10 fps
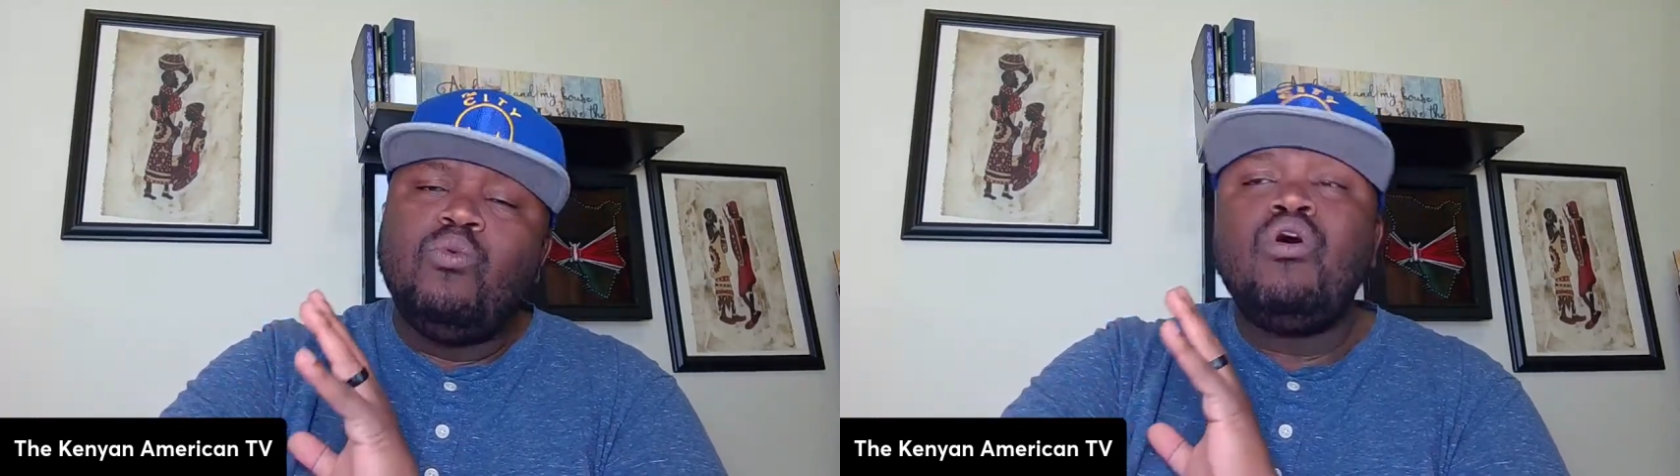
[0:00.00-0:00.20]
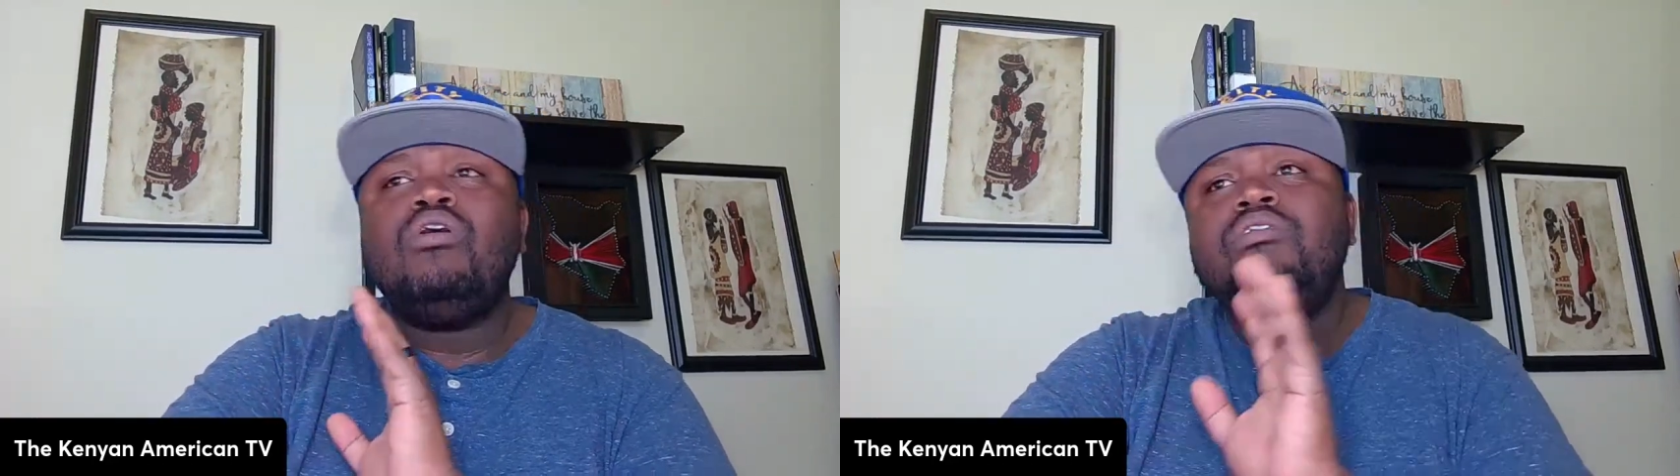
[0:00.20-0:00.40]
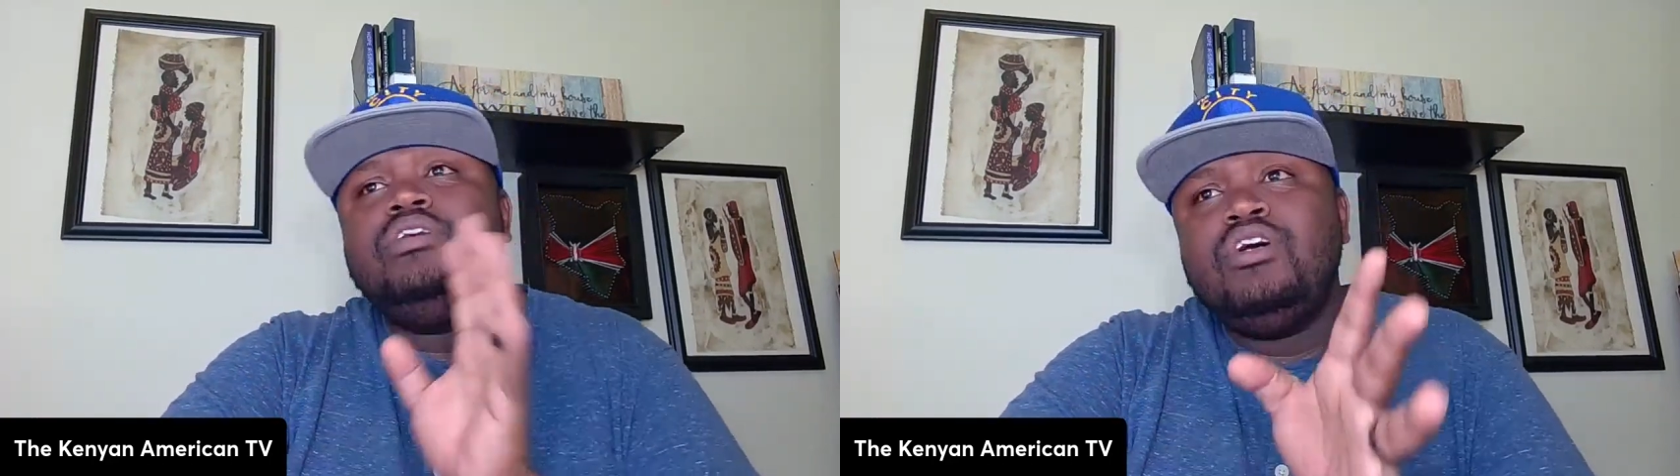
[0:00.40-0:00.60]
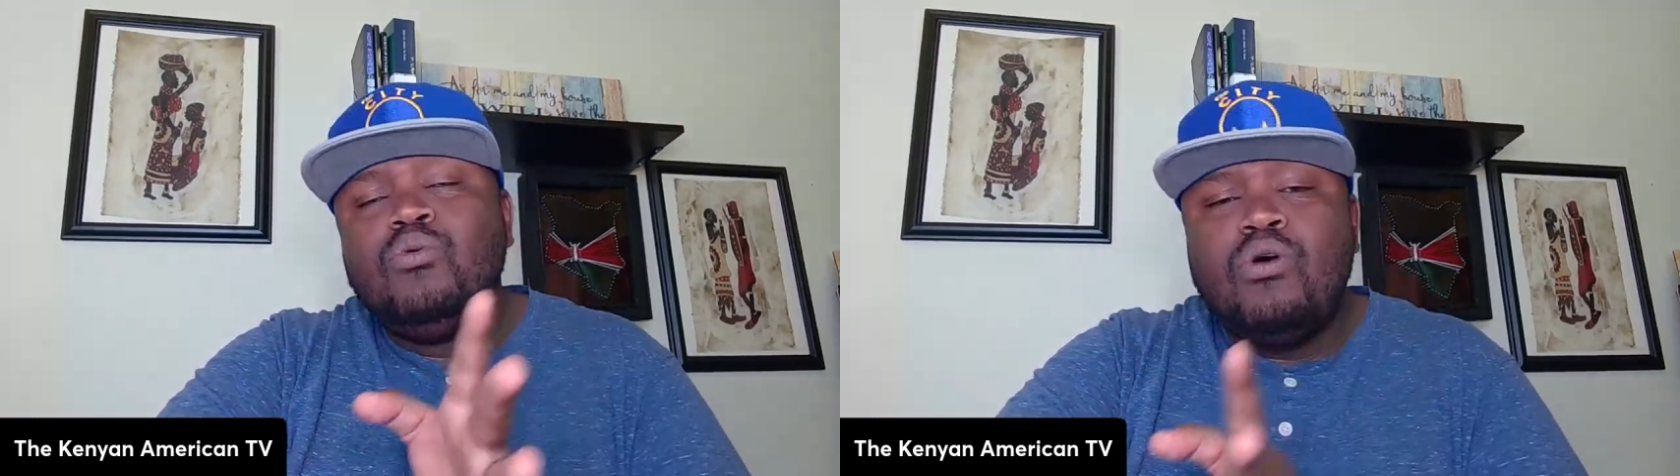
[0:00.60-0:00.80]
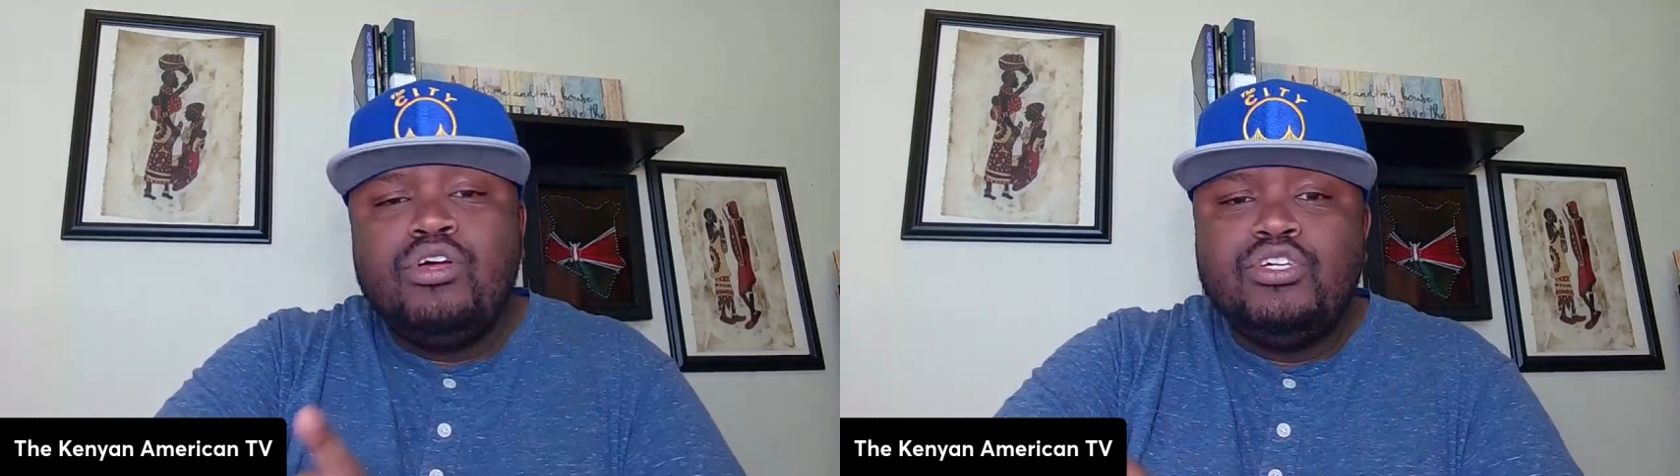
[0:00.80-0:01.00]
what
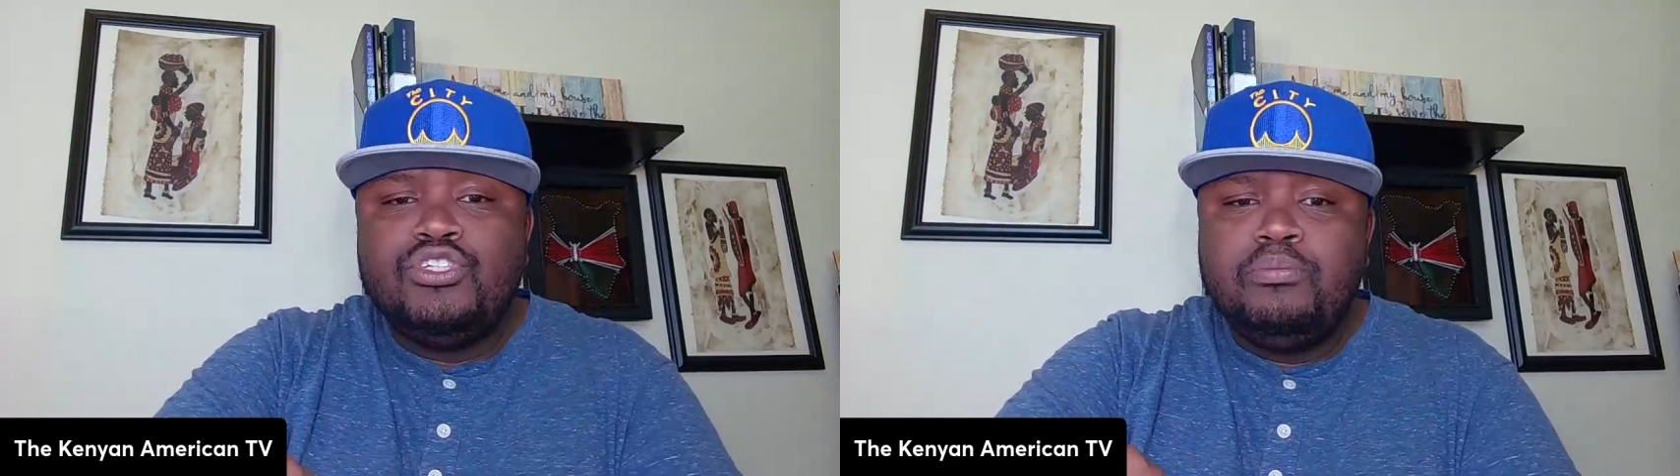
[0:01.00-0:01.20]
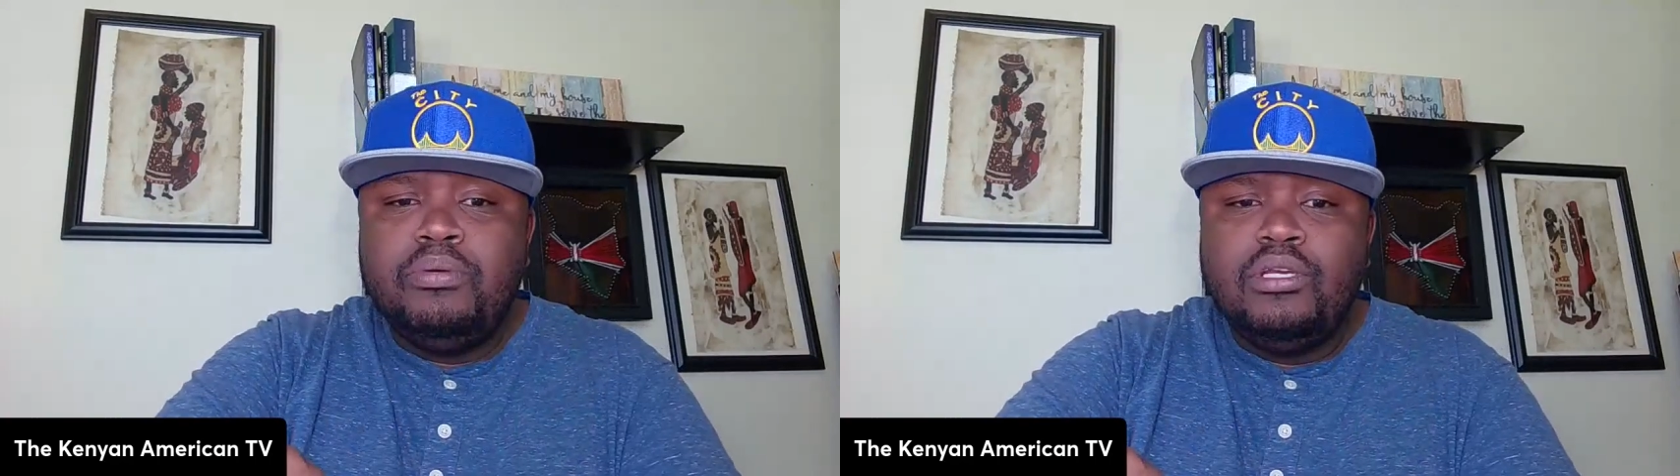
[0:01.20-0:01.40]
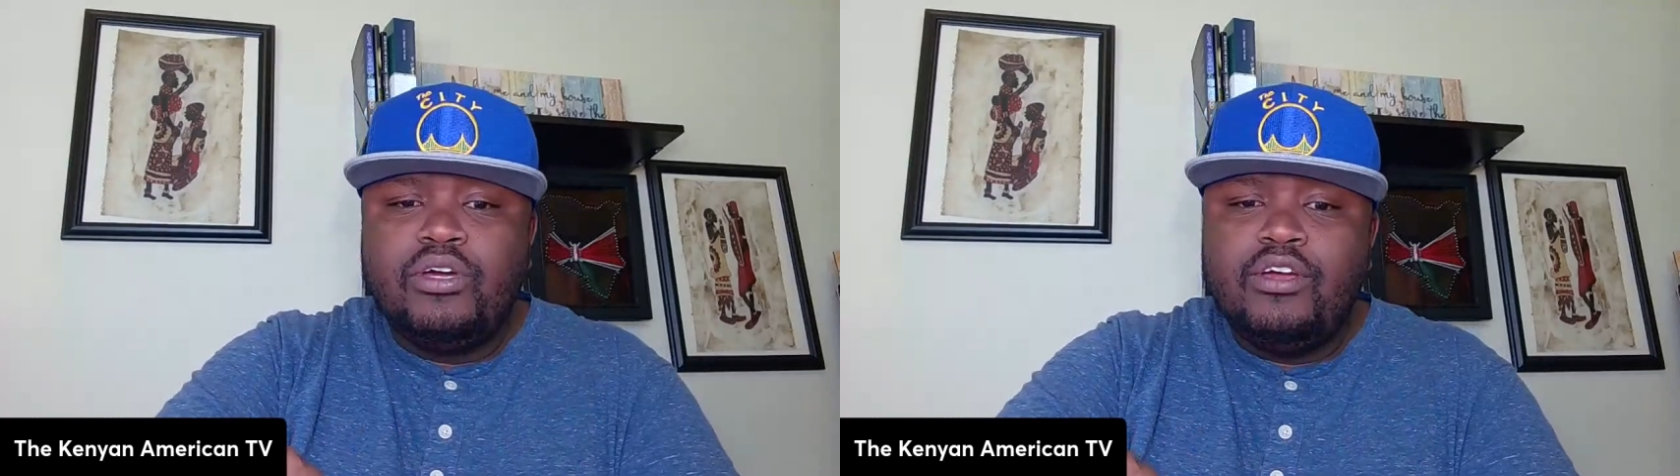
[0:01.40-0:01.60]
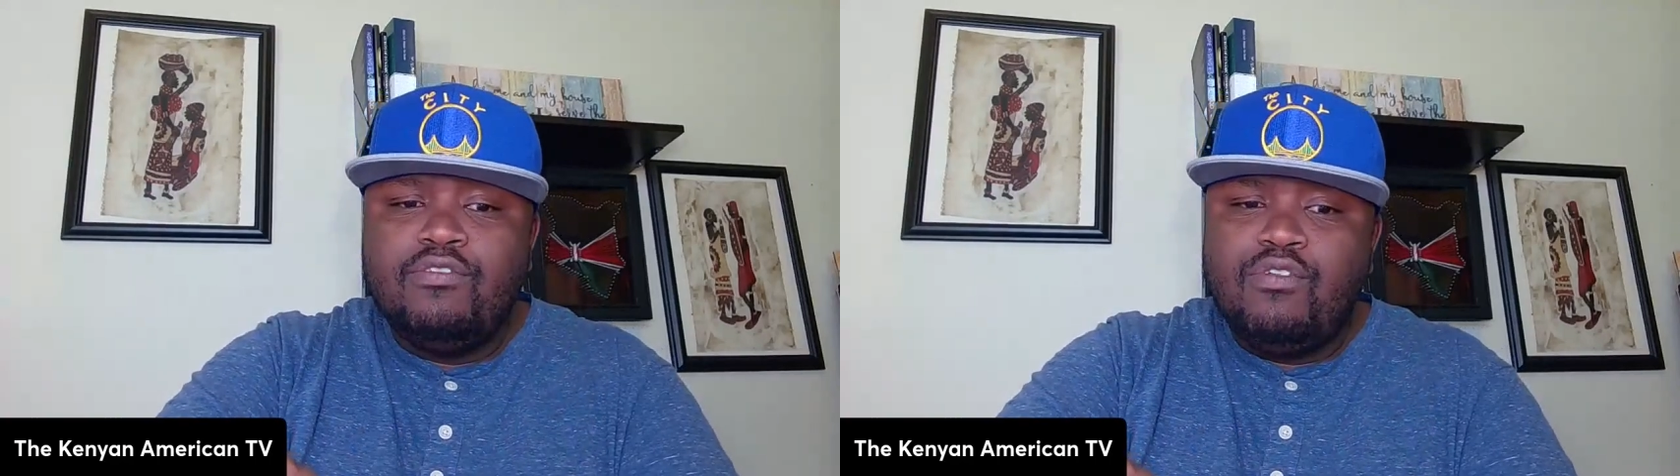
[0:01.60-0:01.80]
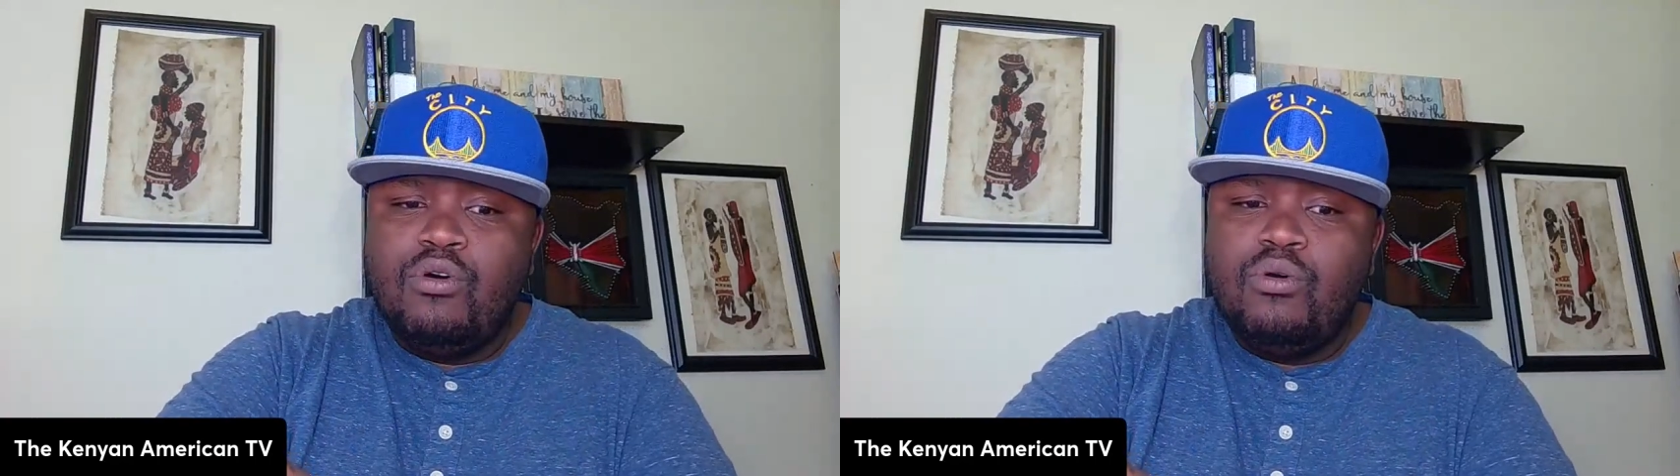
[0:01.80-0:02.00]
you should be
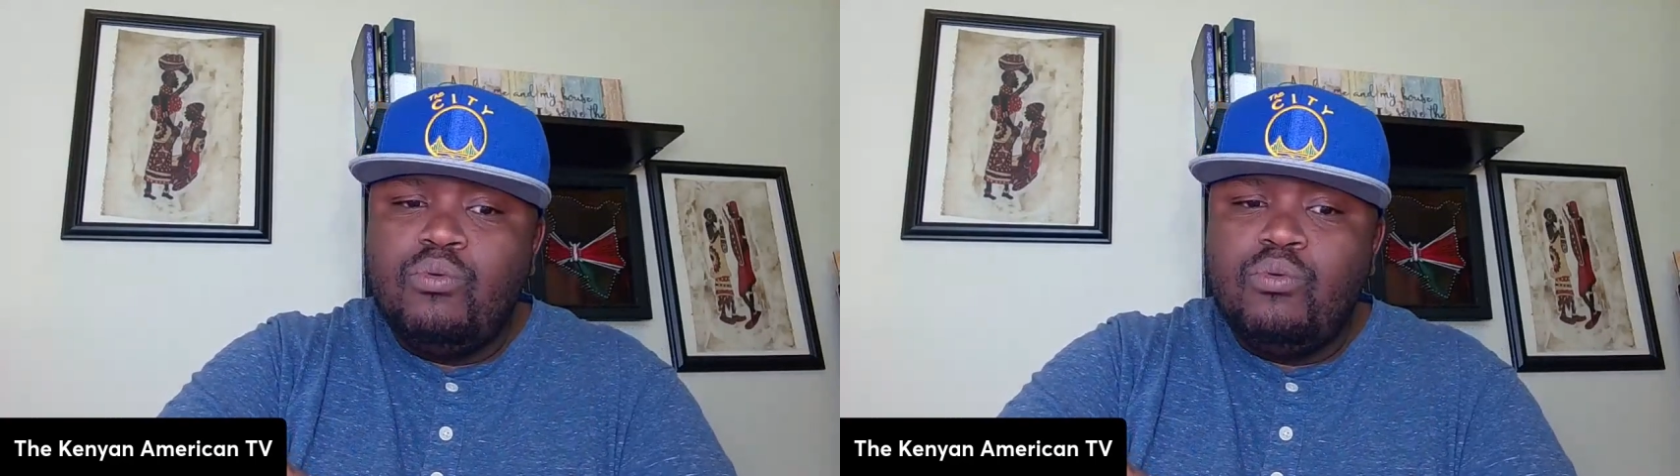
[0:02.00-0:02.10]
looking for,